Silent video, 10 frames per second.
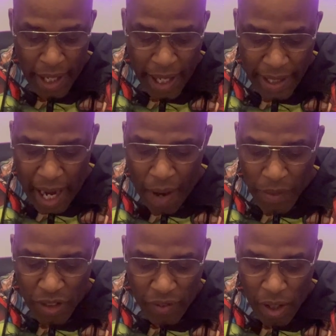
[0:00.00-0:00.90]
and the
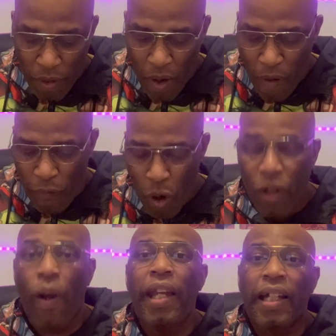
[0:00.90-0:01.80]
average sale for a
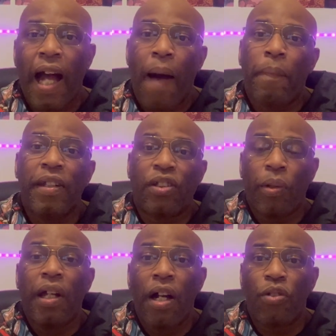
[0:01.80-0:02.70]
graded copy is
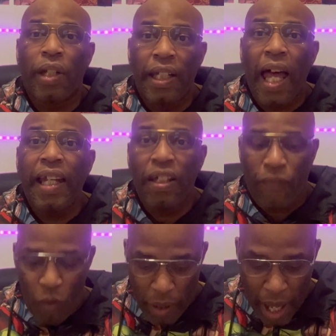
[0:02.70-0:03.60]

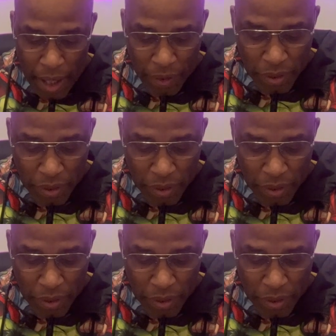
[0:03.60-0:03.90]
$394.